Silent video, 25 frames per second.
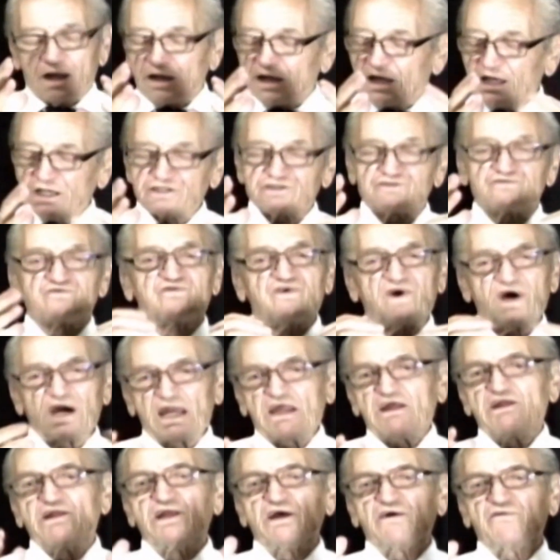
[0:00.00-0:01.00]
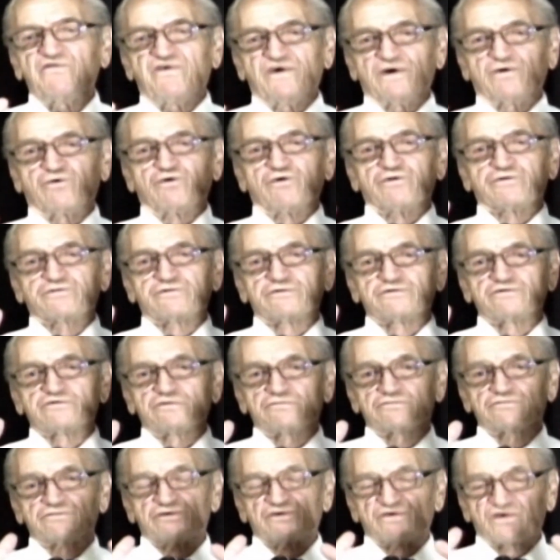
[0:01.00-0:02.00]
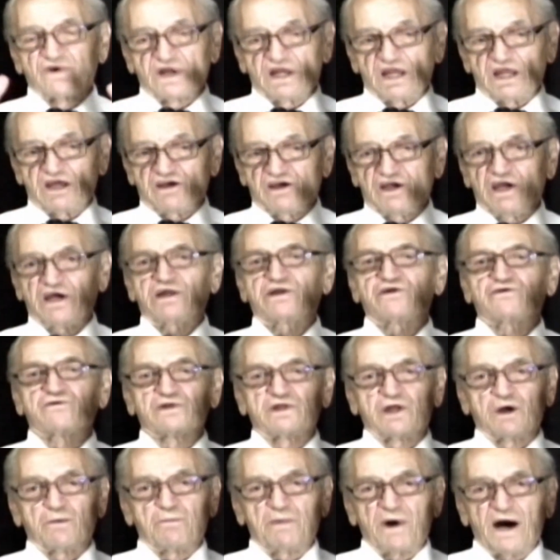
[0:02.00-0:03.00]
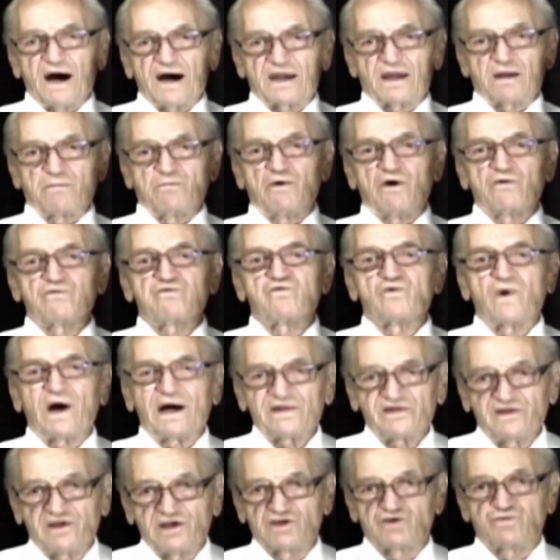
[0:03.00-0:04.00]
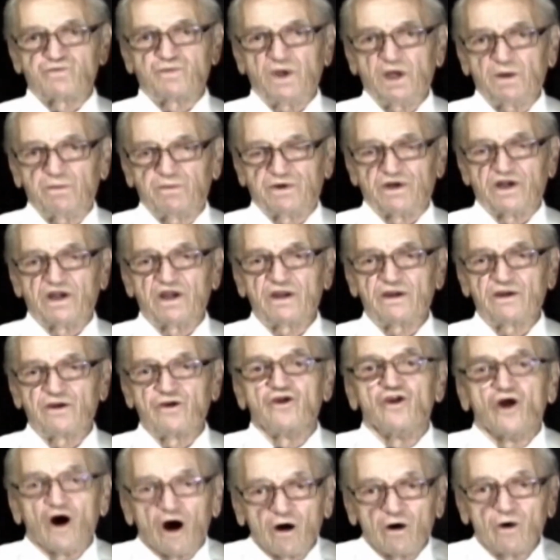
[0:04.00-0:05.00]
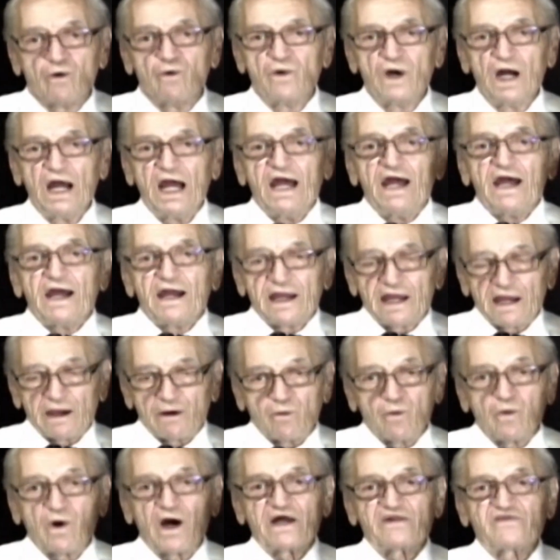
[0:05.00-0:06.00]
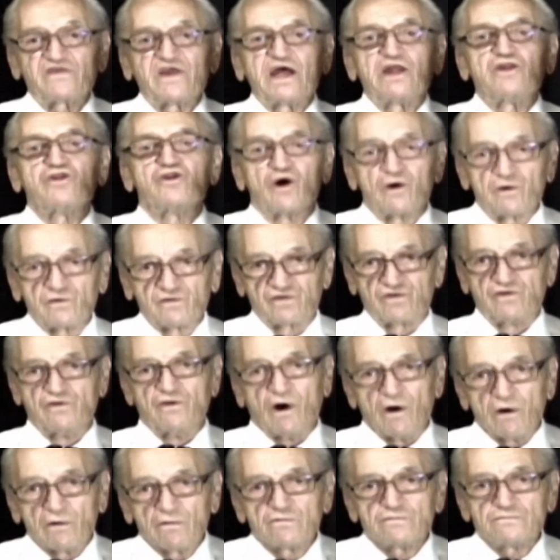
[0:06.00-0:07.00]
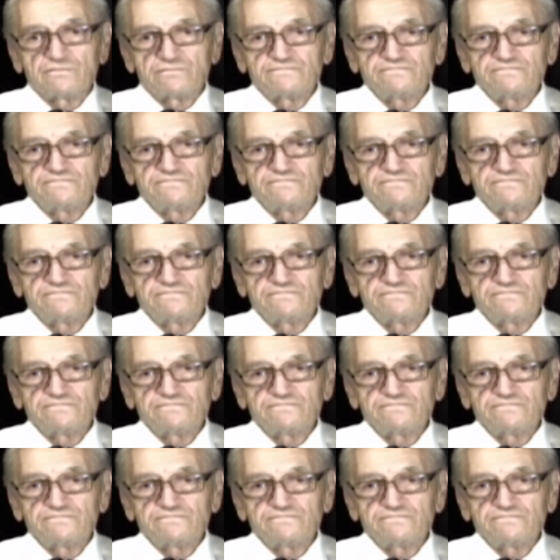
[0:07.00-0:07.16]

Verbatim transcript: it's very difficult to, to really get to the bottom of what these people know and what they don't know.